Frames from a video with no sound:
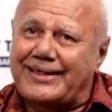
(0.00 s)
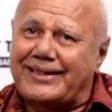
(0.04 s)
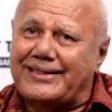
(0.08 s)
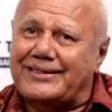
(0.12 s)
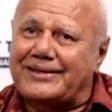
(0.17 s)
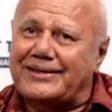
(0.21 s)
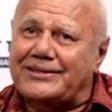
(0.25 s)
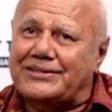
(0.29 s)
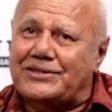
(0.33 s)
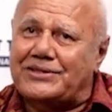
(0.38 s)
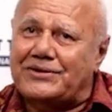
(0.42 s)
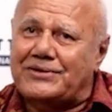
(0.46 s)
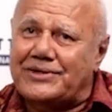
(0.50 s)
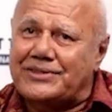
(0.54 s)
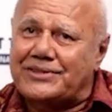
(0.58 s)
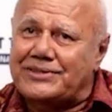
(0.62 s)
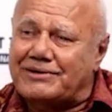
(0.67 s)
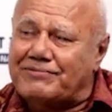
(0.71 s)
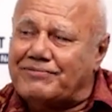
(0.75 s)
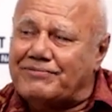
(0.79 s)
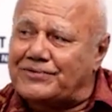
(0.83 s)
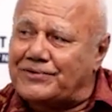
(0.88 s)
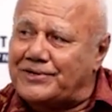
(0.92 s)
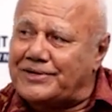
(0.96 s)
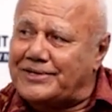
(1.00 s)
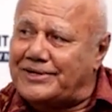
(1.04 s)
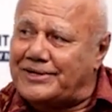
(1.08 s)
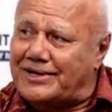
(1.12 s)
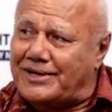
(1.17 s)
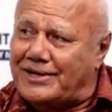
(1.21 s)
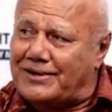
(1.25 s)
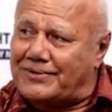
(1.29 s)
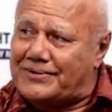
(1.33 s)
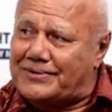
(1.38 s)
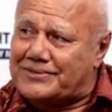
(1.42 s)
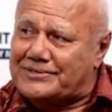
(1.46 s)
that during that 48
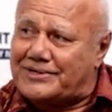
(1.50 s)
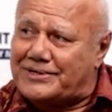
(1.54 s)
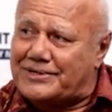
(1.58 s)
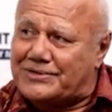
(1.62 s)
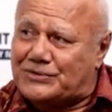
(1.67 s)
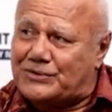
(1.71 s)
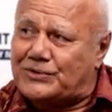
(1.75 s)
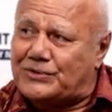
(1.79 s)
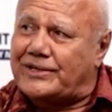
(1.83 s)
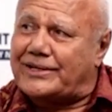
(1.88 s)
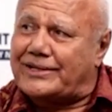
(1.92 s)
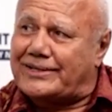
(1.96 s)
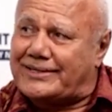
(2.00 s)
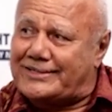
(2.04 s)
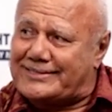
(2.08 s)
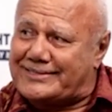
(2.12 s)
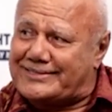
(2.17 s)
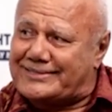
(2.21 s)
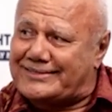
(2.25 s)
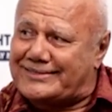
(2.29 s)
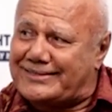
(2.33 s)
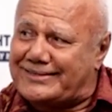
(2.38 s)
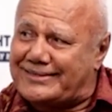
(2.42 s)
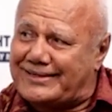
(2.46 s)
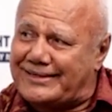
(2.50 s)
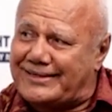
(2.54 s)
hours, that two days,